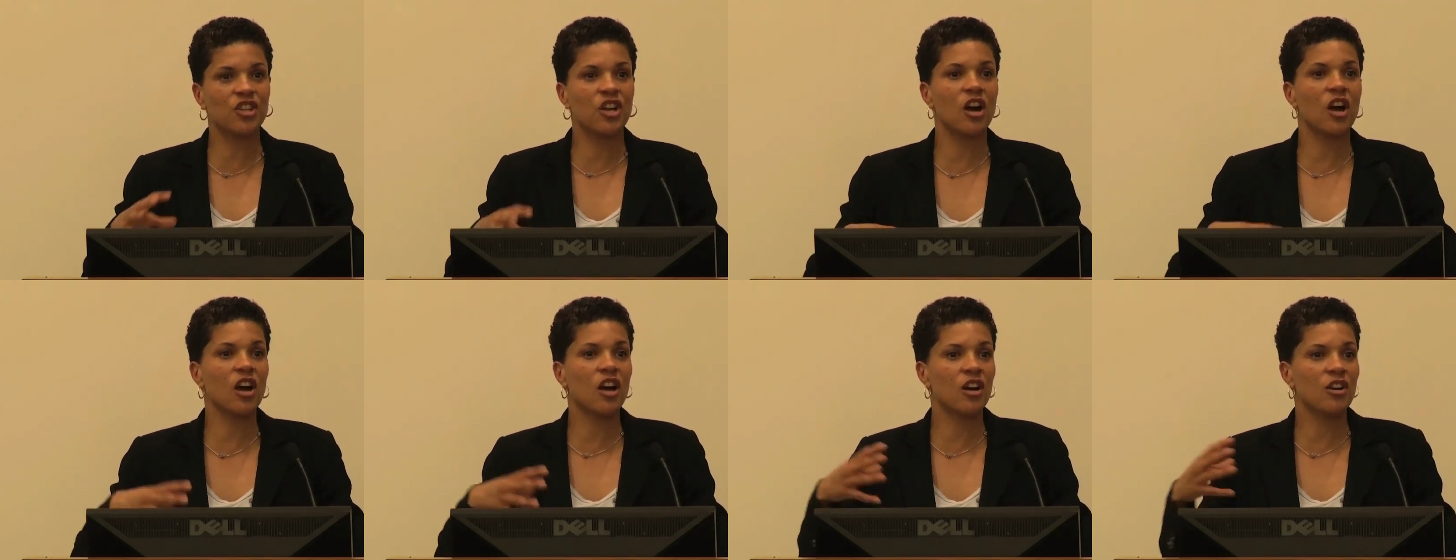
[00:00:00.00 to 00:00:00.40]

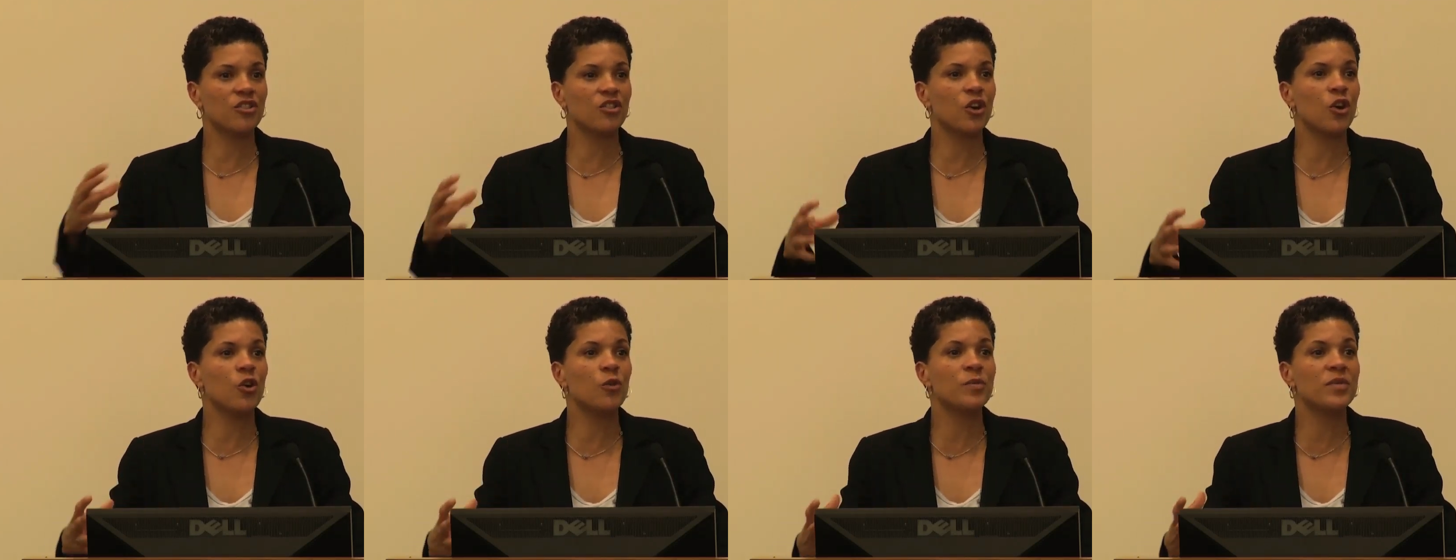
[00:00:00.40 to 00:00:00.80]

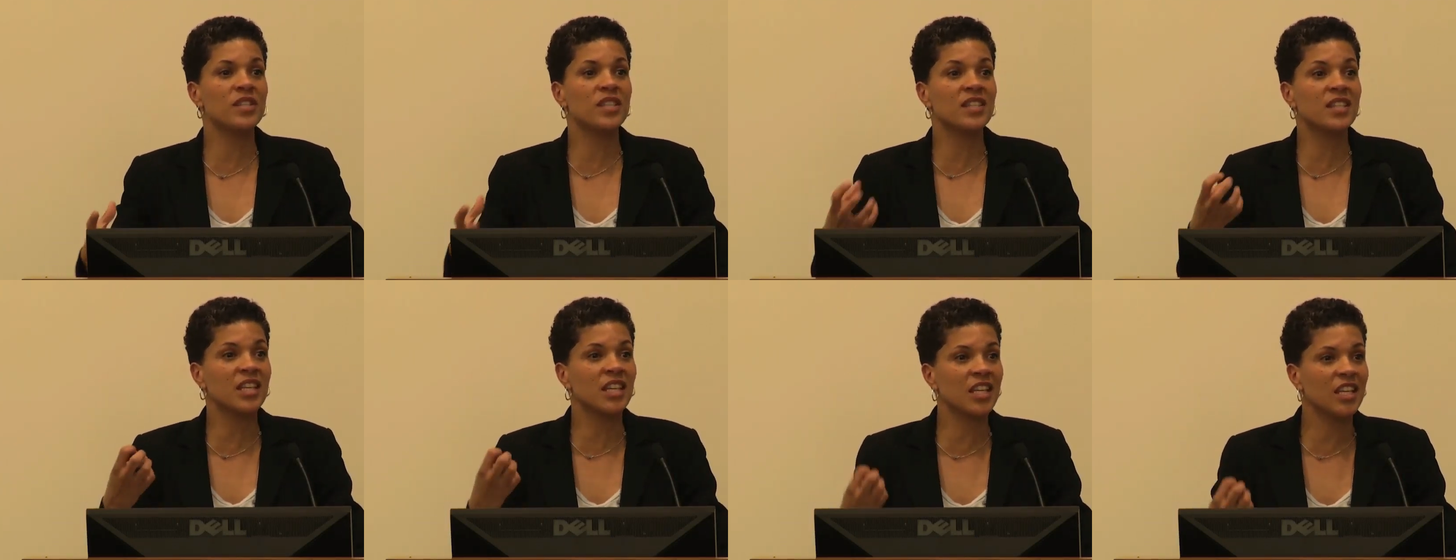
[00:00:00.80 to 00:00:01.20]
cars, homes
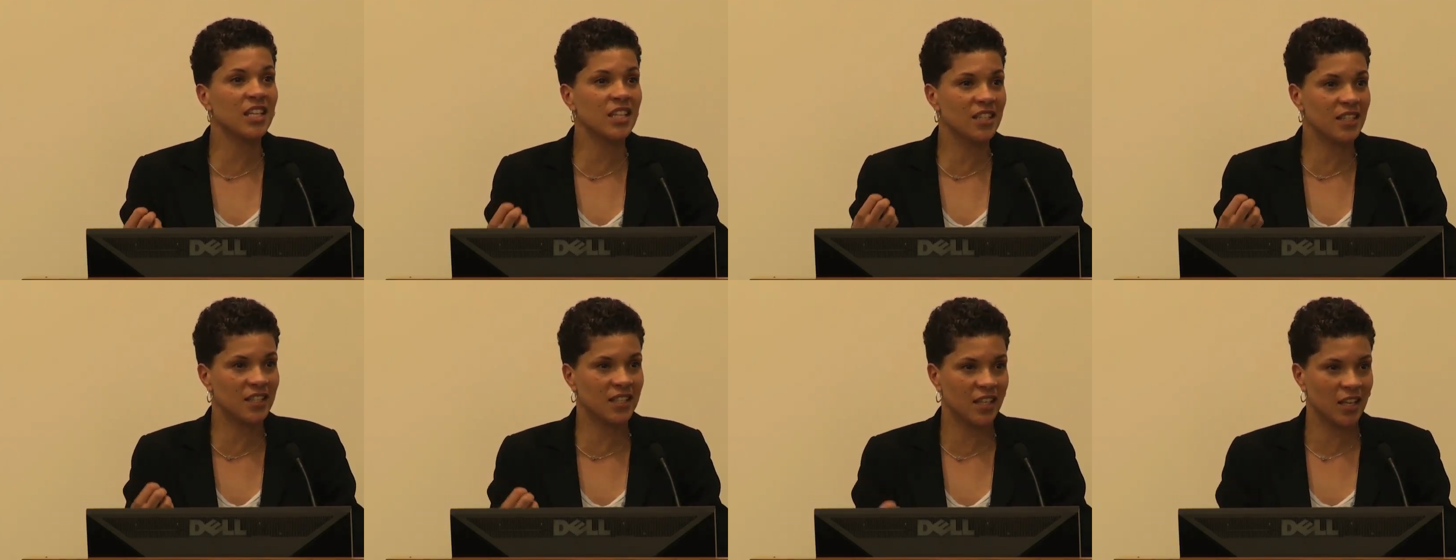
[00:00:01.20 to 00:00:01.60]

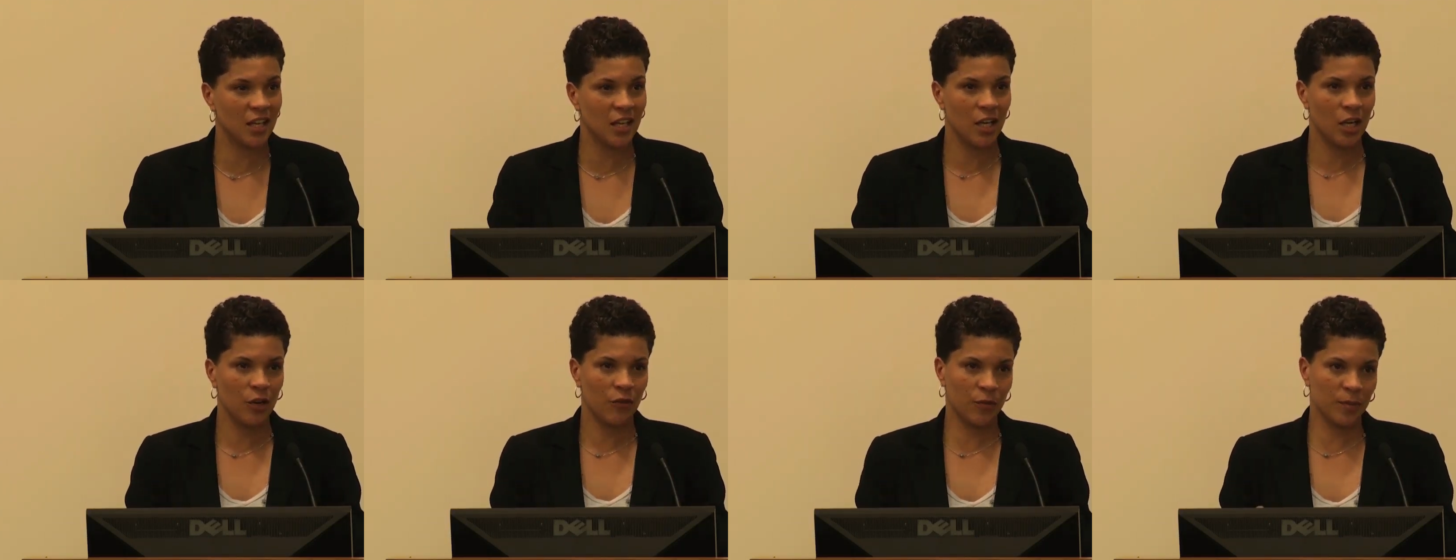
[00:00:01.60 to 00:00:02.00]
seized
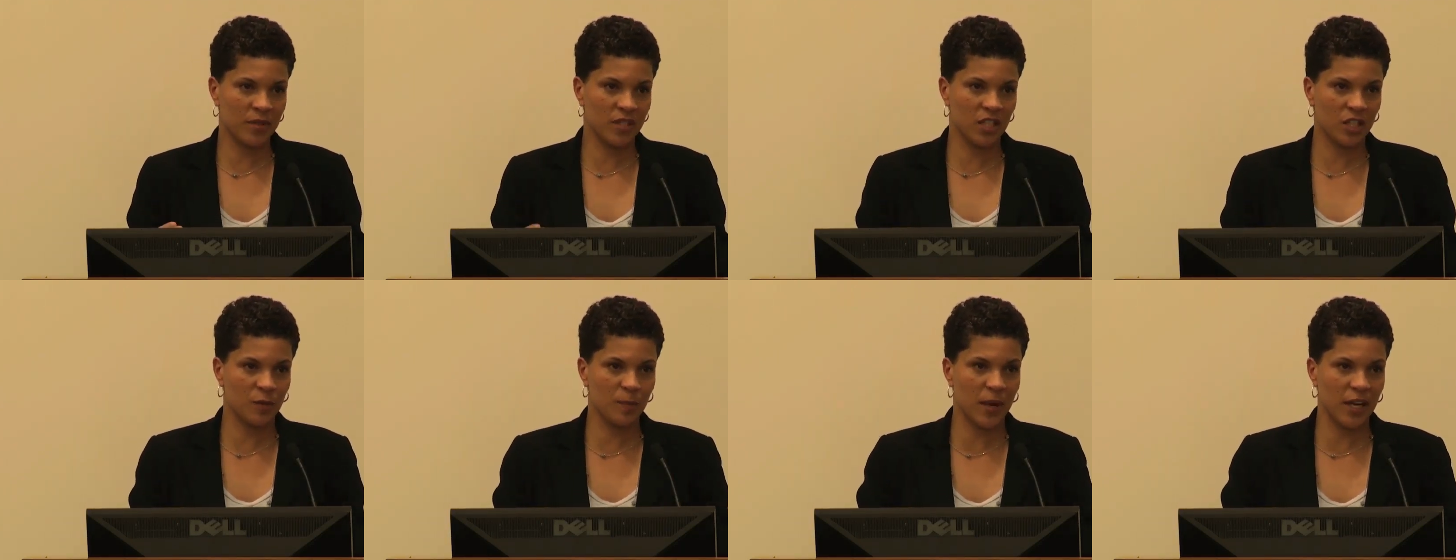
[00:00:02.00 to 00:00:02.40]
from
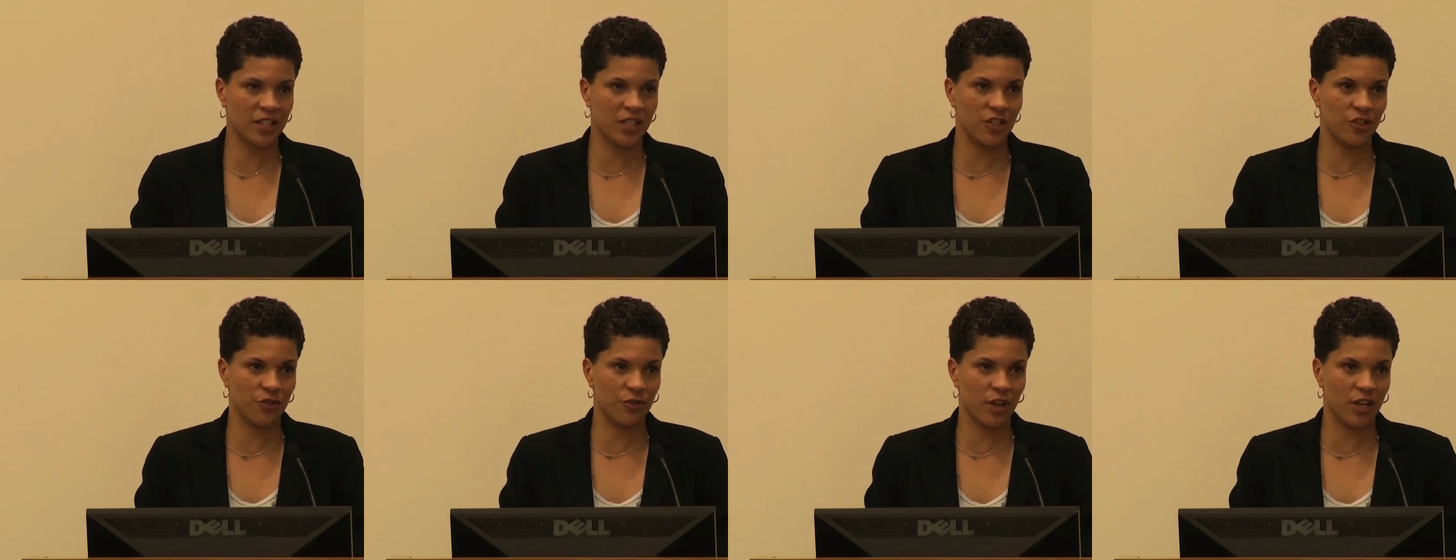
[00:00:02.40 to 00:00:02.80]

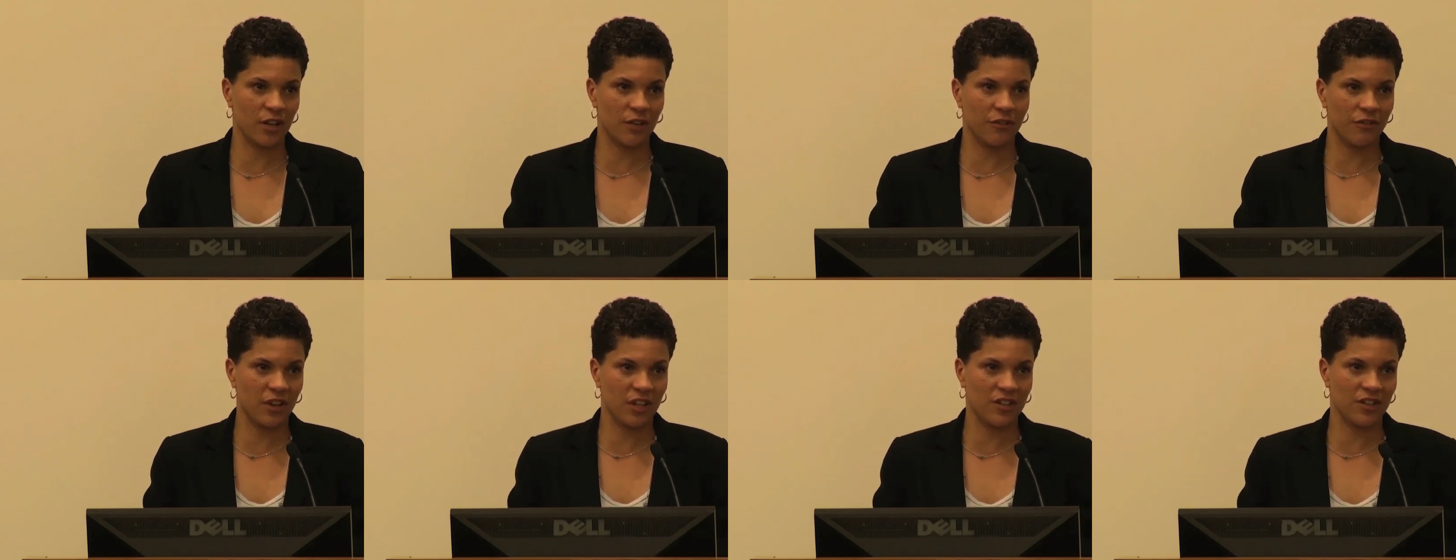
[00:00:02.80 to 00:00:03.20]
suspected drug
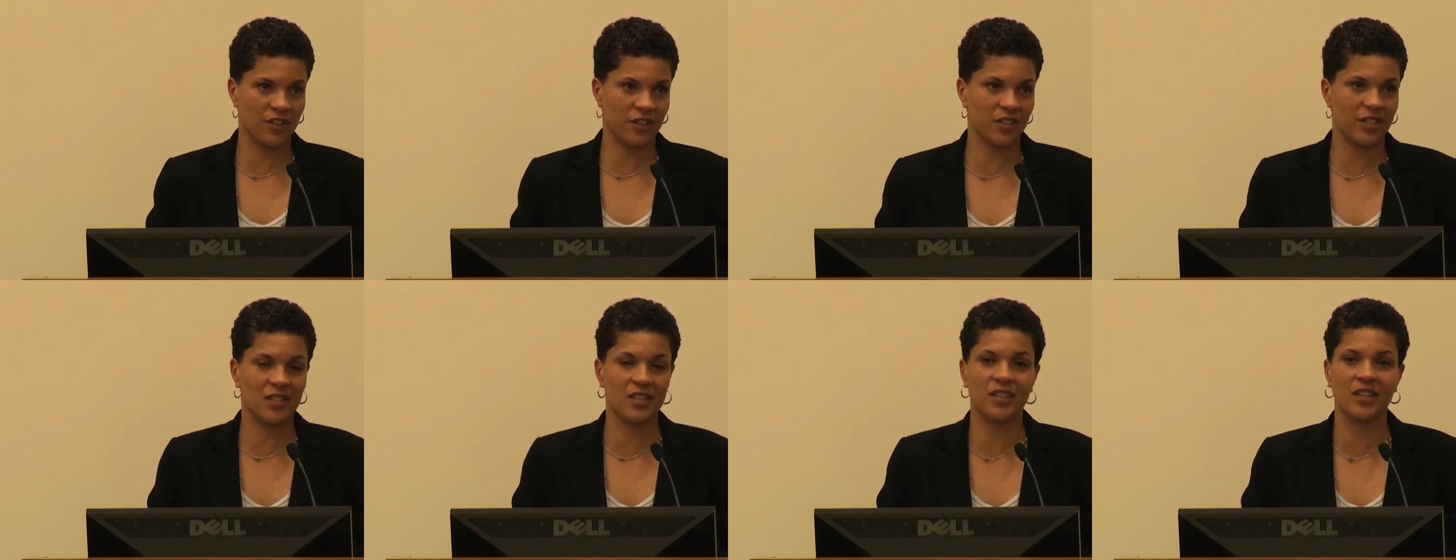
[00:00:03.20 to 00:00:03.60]

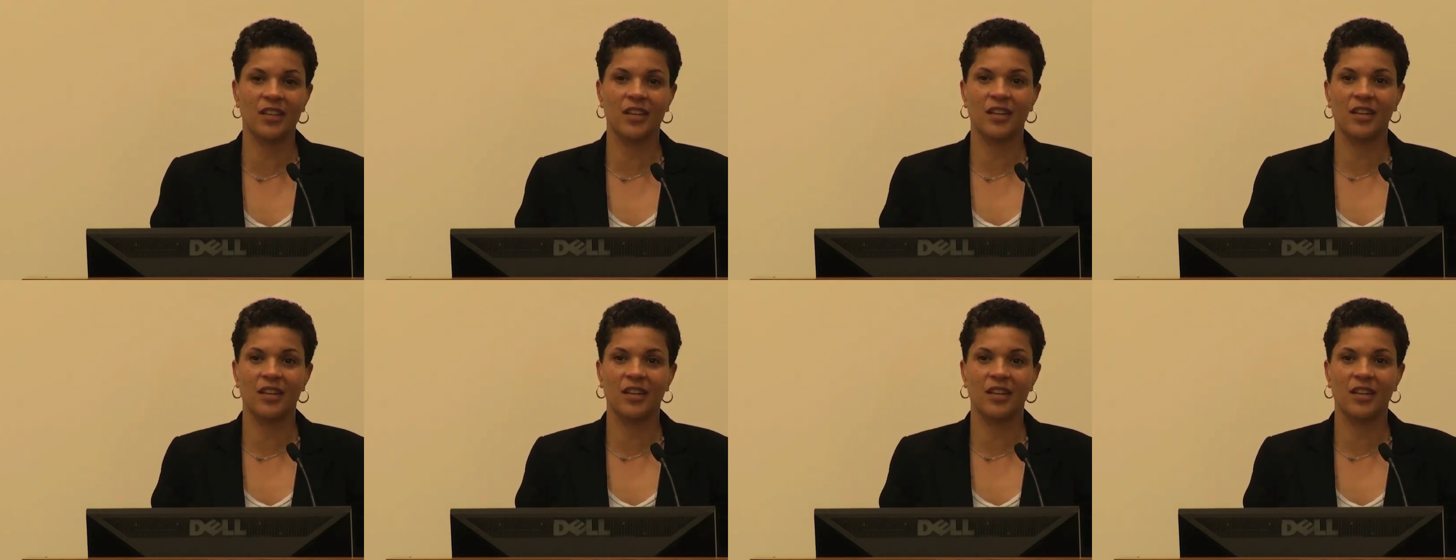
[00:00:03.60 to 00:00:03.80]
offenders.